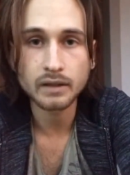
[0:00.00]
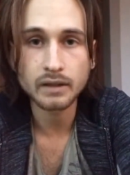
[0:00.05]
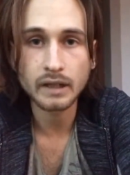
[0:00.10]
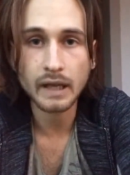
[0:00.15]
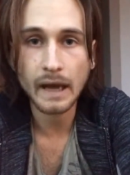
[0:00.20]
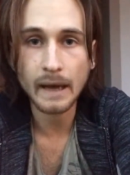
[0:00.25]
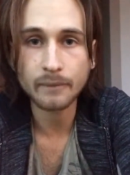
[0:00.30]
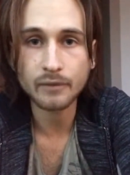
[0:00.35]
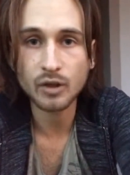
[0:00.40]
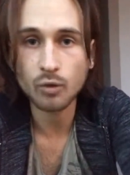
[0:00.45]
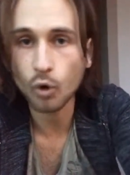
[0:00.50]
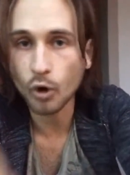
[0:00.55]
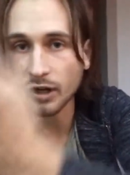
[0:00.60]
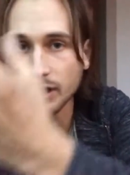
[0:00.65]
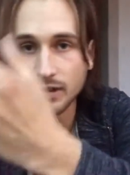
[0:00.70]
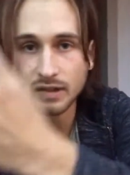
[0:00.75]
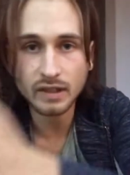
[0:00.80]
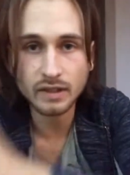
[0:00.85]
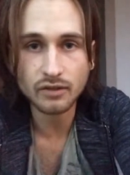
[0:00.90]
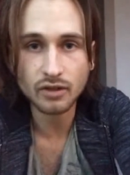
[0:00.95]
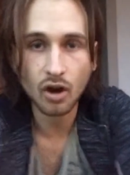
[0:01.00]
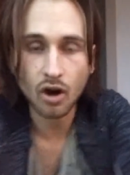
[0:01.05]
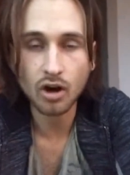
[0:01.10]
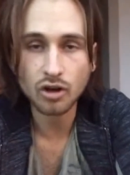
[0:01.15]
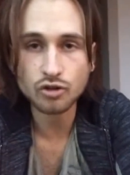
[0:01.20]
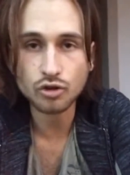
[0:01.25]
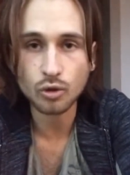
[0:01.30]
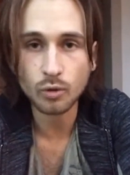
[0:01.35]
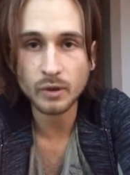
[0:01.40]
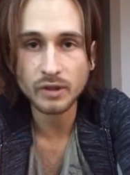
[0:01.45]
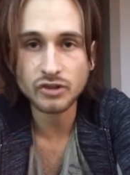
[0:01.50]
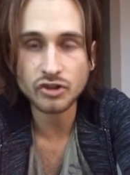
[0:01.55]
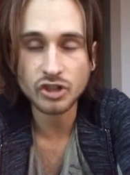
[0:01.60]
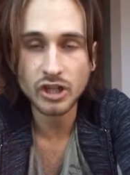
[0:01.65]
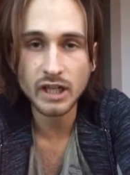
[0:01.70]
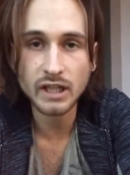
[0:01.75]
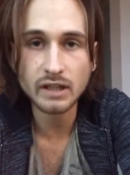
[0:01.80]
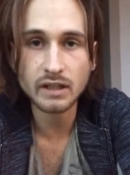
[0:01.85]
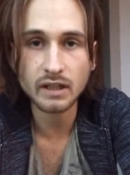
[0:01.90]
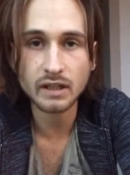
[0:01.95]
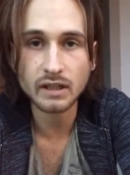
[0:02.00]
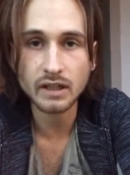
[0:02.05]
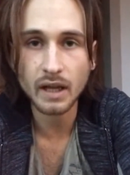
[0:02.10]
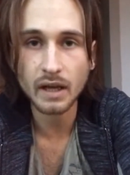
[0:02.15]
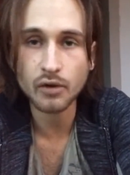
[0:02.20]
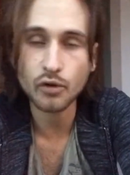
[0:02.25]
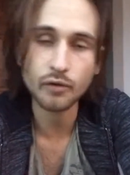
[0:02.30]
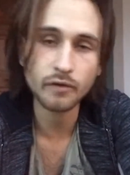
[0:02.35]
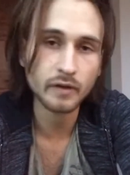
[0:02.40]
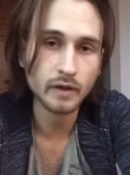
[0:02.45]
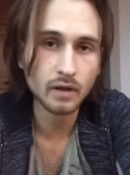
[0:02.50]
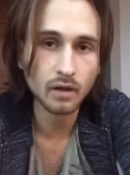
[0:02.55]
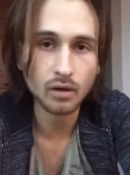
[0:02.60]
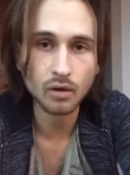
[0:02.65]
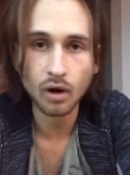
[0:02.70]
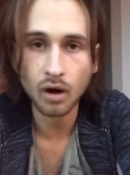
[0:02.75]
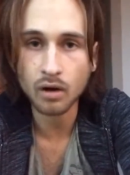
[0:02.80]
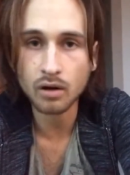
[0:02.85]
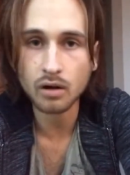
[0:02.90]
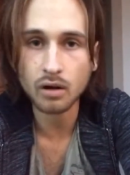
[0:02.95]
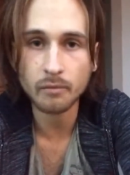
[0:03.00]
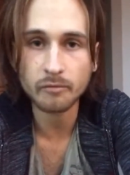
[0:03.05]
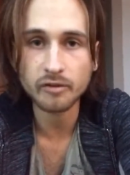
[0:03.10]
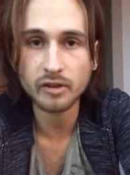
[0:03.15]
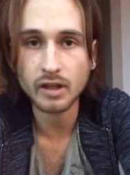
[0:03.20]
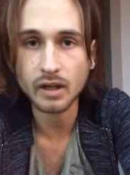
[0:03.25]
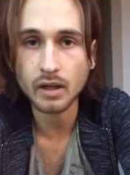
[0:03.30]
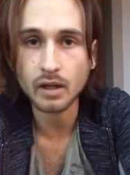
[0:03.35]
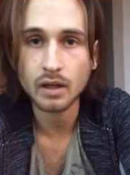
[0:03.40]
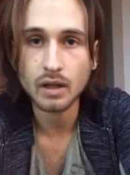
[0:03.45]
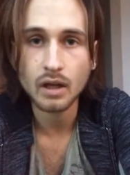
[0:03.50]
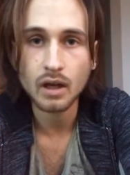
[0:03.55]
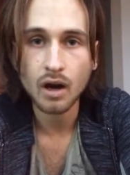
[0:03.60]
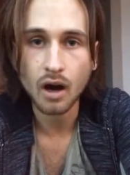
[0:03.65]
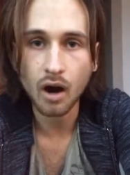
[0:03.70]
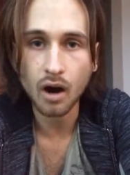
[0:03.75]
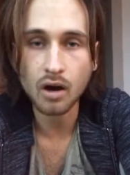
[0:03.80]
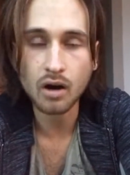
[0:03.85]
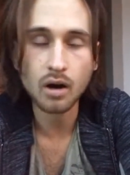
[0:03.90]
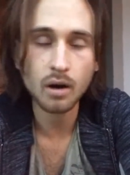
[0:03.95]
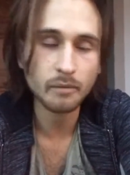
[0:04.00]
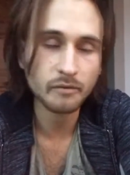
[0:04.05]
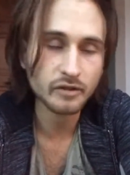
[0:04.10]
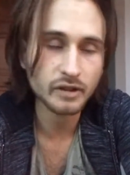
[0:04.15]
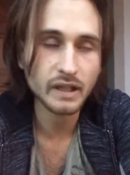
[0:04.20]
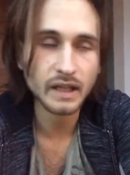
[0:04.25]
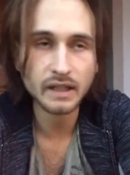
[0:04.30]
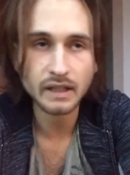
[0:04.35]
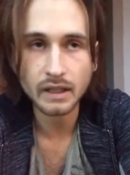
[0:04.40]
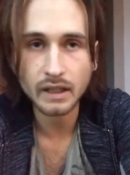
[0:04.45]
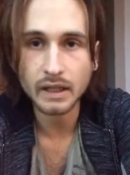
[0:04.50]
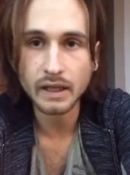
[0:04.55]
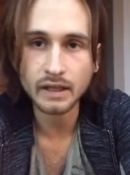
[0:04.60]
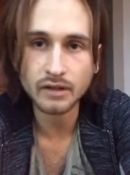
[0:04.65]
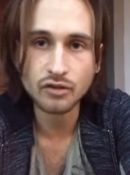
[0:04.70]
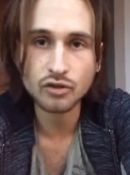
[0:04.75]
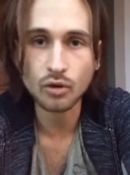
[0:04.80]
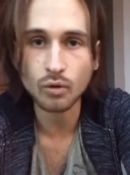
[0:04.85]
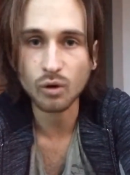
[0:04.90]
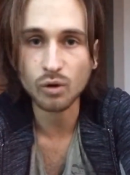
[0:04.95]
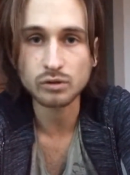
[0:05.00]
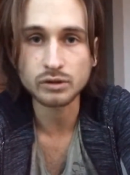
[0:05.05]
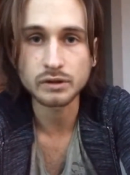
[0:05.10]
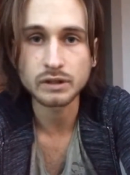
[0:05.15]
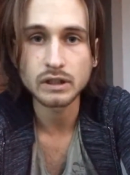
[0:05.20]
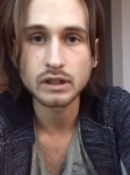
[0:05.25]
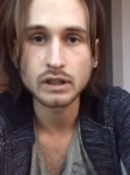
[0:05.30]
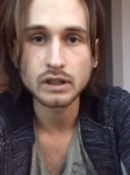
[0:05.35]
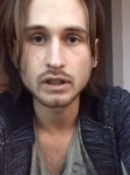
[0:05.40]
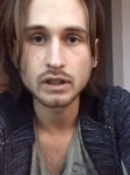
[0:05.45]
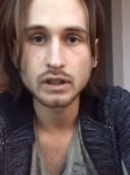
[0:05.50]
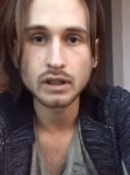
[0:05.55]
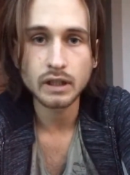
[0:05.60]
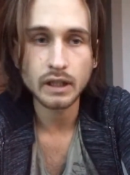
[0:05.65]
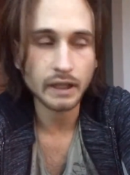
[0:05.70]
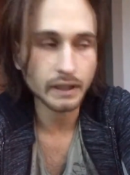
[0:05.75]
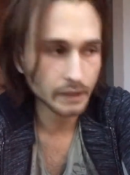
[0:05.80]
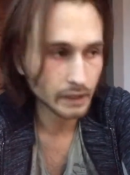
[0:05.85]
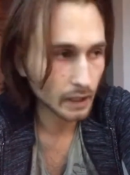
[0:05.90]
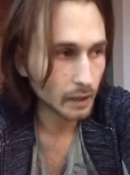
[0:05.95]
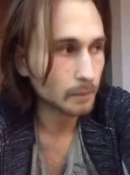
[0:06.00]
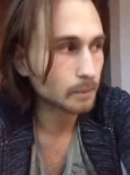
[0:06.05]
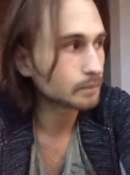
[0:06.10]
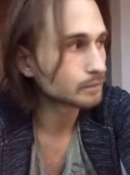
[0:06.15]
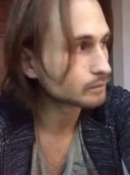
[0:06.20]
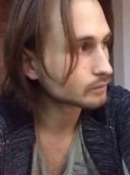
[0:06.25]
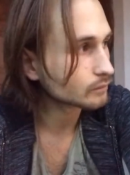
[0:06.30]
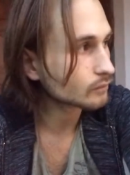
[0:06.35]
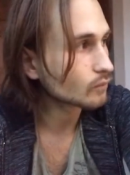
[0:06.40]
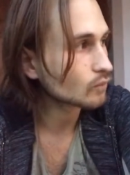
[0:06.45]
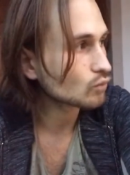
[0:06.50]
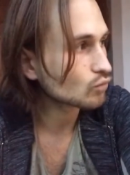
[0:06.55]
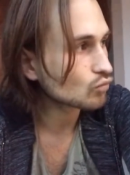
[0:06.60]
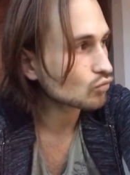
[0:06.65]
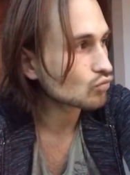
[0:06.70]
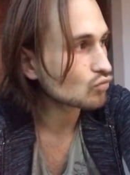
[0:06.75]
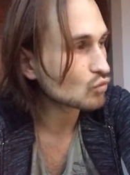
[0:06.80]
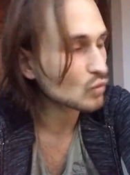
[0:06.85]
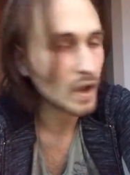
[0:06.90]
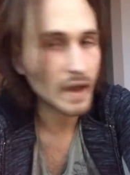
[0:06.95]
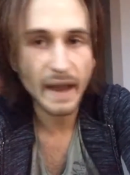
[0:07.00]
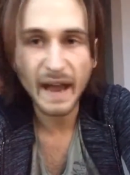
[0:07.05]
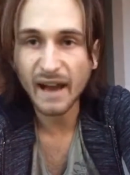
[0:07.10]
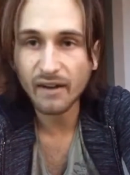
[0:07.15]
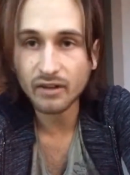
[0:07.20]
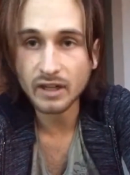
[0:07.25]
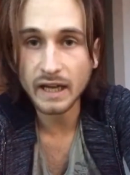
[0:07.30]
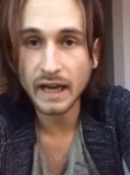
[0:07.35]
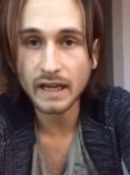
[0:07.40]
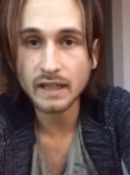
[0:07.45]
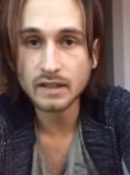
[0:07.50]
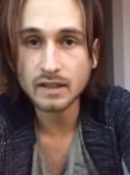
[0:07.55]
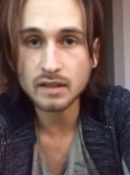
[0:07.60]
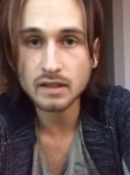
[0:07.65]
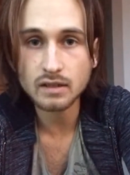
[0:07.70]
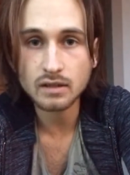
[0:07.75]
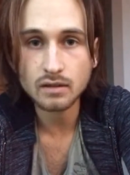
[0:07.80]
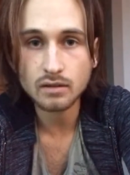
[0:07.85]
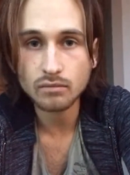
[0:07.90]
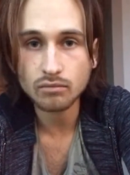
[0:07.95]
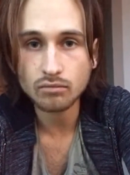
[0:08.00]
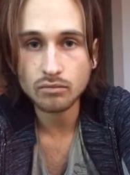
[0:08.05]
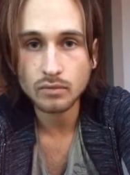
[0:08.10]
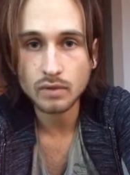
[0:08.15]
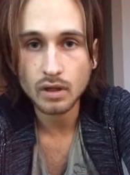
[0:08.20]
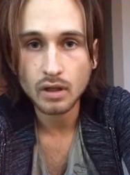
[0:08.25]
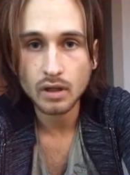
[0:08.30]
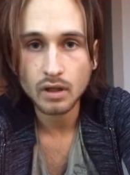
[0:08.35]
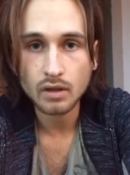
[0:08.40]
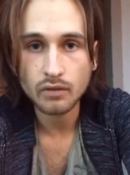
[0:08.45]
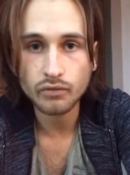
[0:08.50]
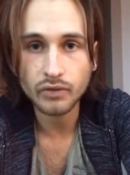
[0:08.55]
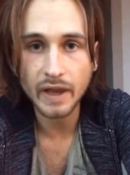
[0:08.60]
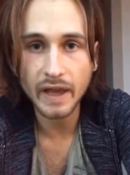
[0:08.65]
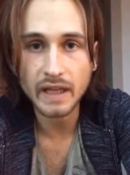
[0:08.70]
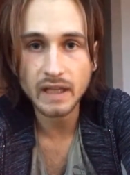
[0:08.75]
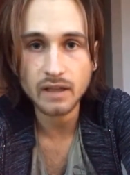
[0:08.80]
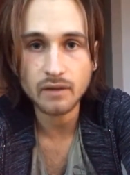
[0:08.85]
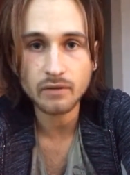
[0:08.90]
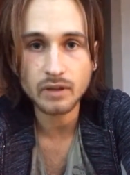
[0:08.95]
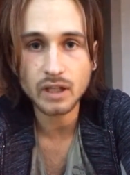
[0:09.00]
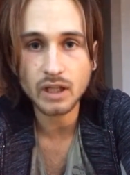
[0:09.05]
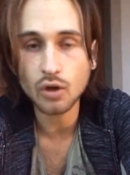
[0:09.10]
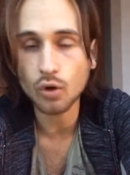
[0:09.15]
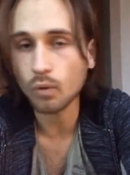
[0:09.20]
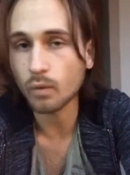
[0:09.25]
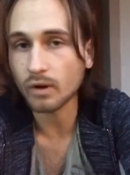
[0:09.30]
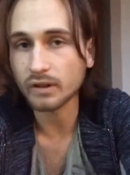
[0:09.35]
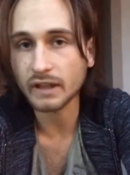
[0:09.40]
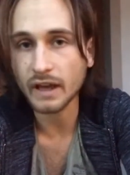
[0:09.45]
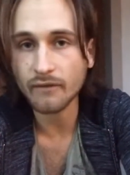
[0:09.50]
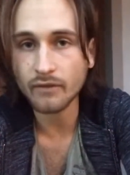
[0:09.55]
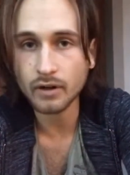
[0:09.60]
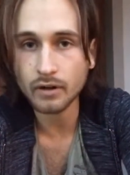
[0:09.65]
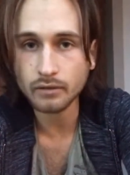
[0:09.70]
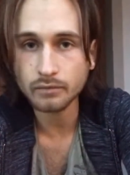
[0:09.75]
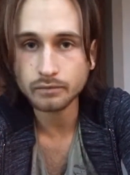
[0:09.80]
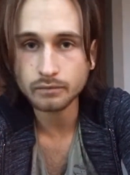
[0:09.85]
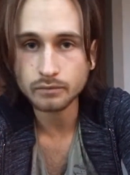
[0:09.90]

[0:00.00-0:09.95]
have the voice that talks always shit, and then you feel unconfident, unconfident, and so on. And yeah, have a nice day, evening, or whatever,